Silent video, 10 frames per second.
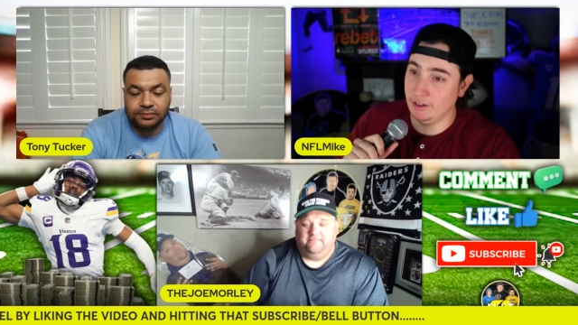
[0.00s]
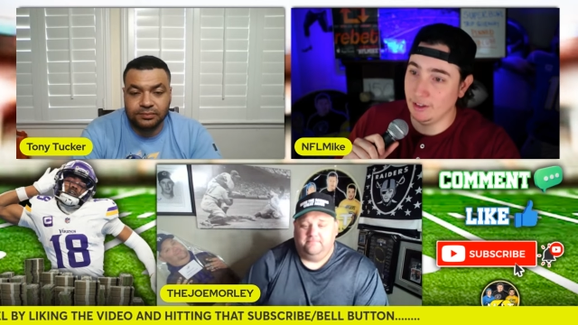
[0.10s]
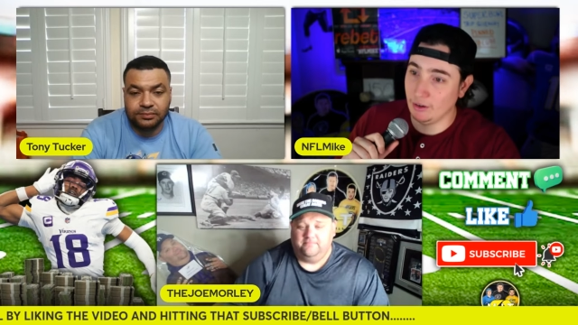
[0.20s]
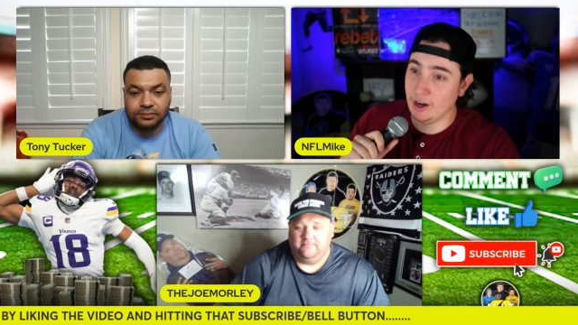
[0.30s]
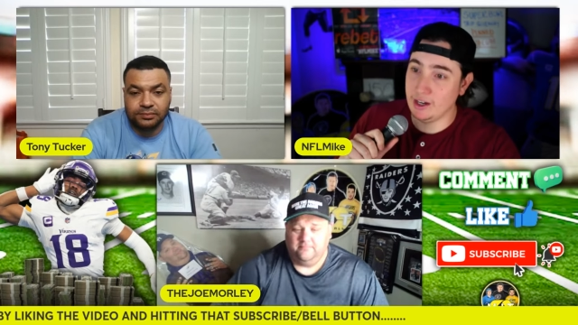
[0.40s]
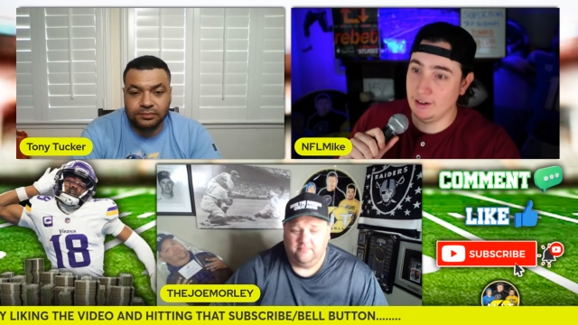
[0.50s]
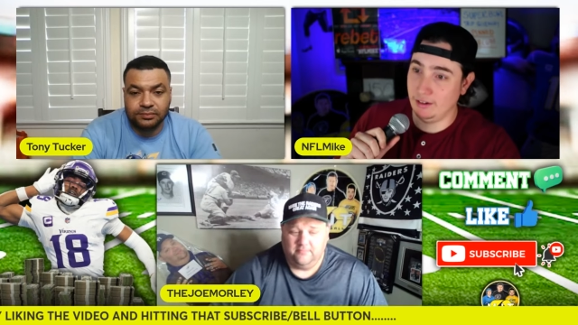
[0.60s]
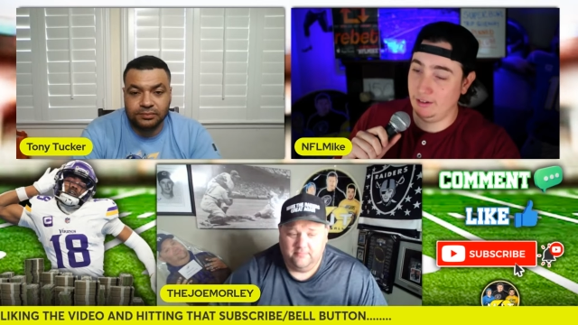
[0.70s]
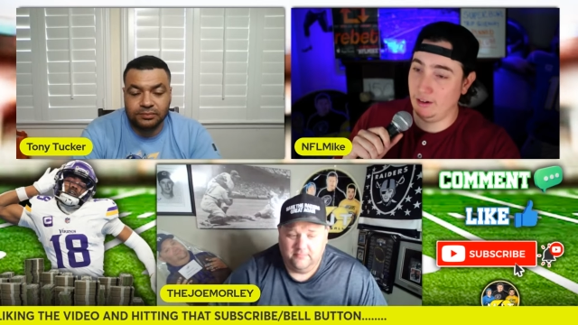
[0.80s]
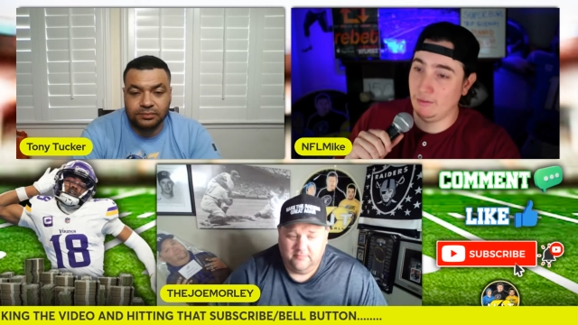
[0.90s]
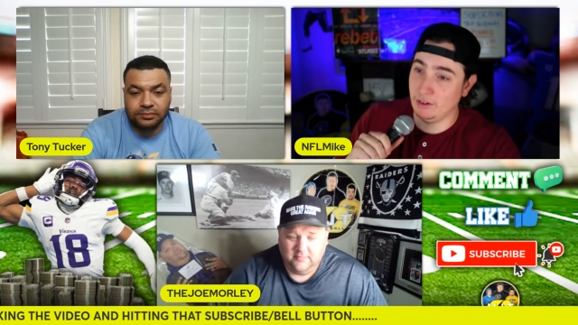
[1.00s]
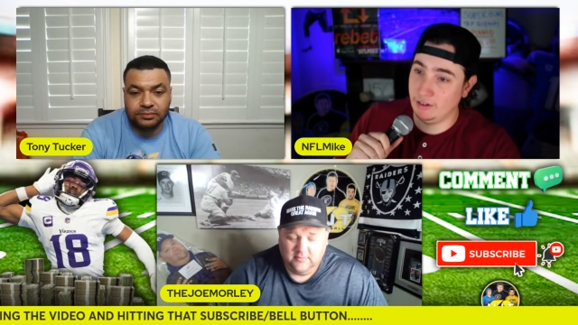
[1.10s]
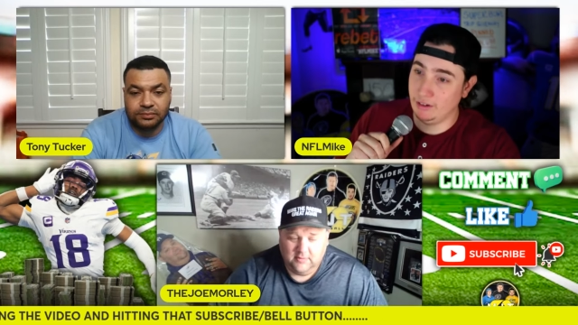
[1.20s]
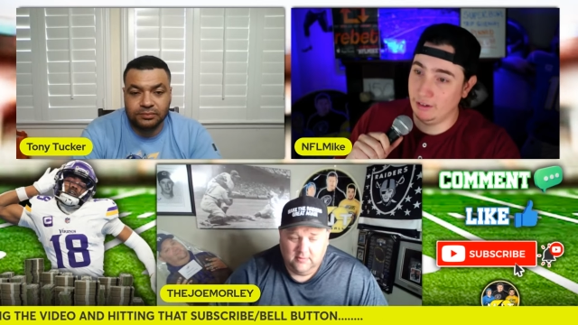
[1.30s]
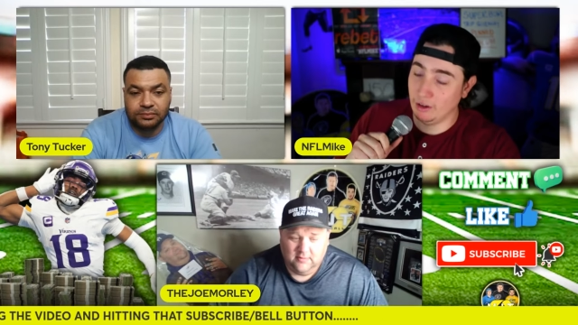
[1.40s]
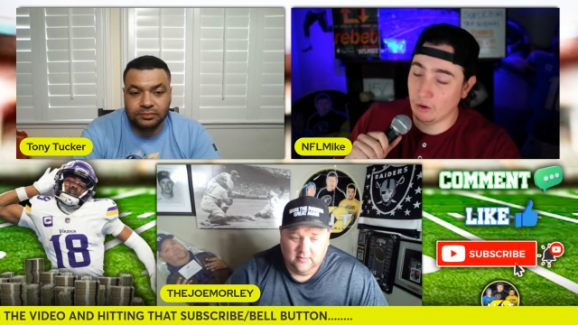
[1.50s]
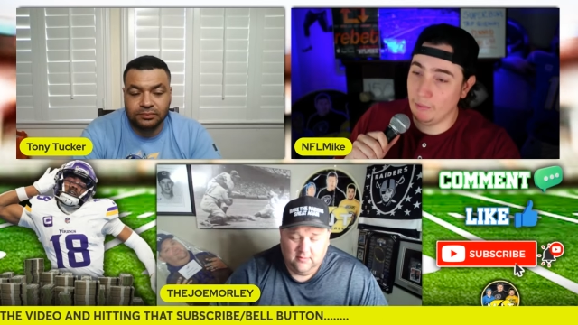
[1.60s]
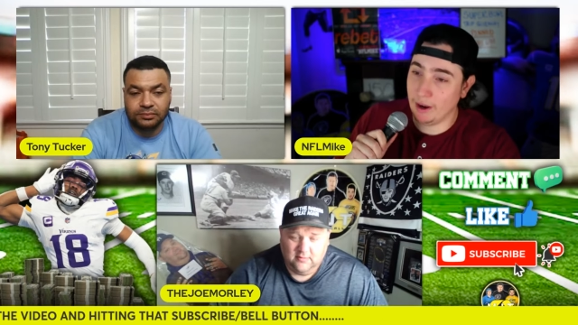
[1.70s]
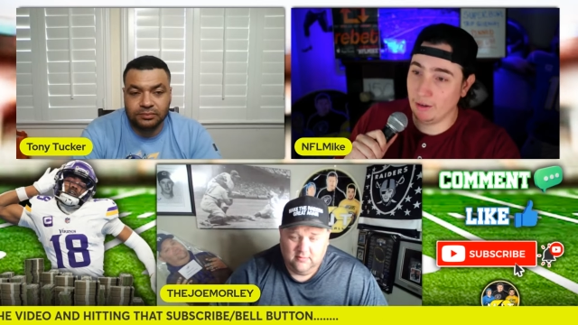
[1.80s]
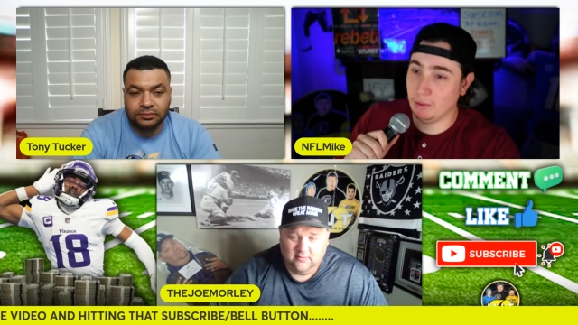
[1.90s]
Speaker 1: the great Justin Jefferson, the
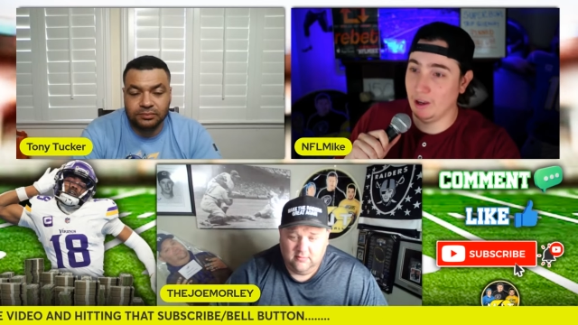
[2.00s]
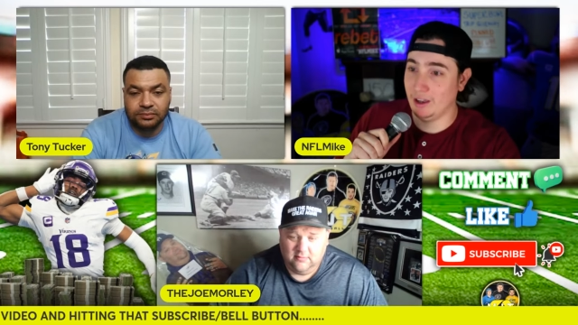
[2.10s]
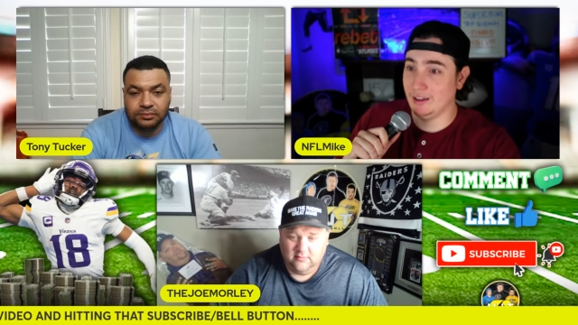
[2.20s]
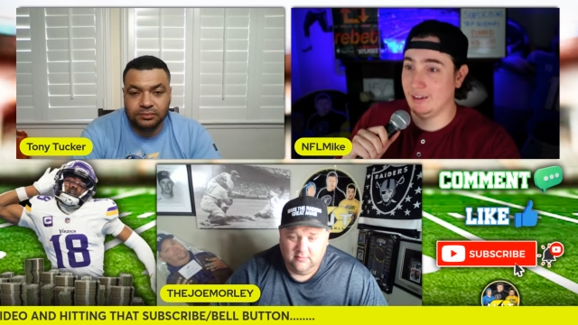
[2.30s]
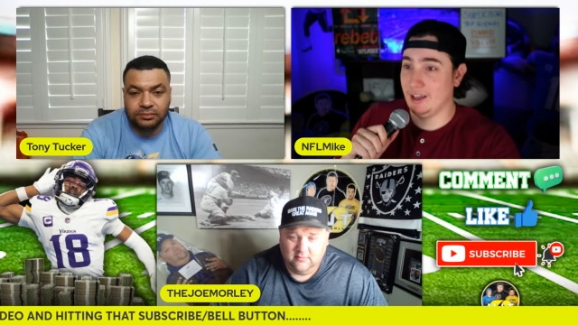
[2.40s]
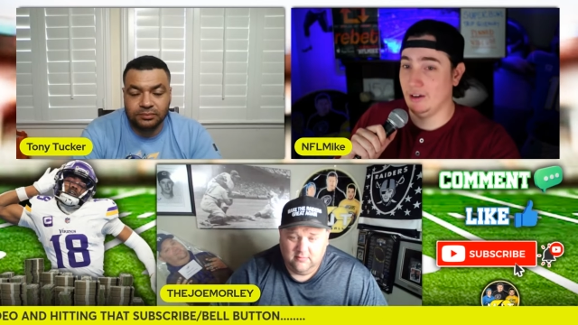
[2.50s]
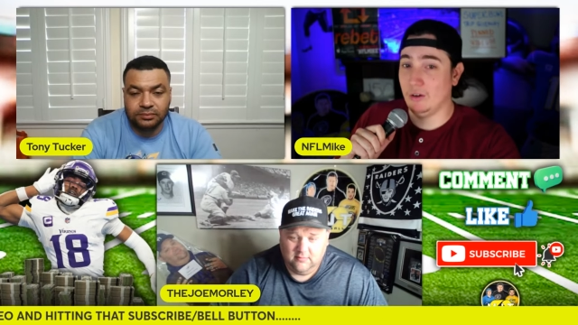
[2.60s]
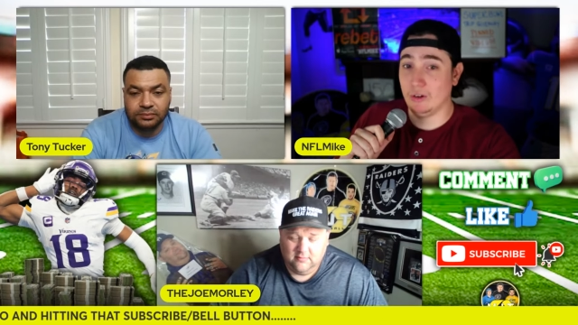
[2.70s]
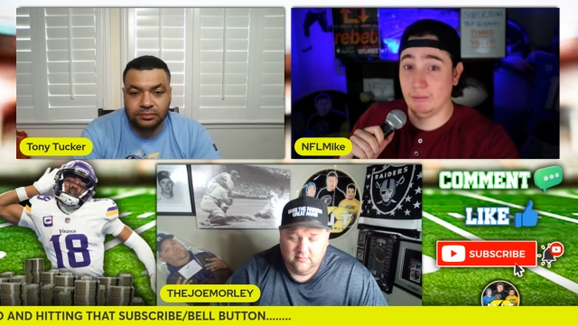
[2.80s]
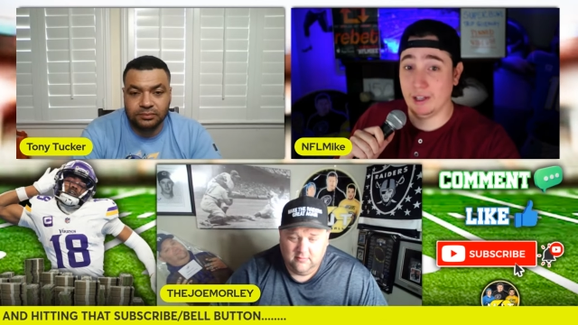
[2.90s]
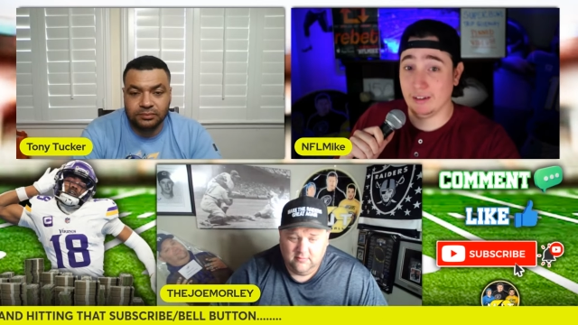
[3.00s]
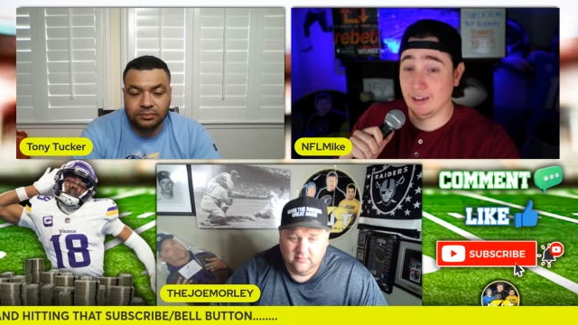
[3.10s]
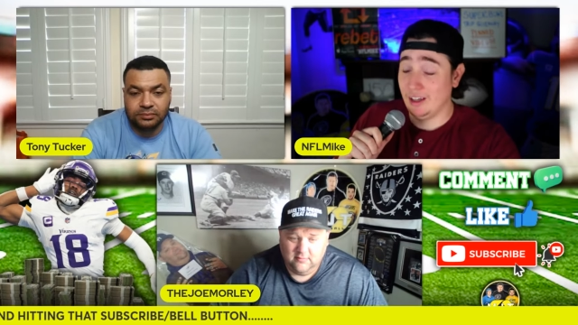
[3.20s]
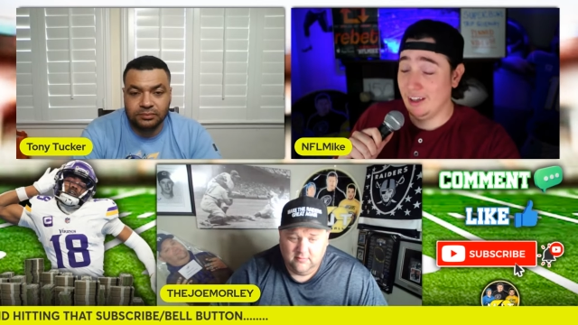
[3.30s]
quarterback will probably get taken over him because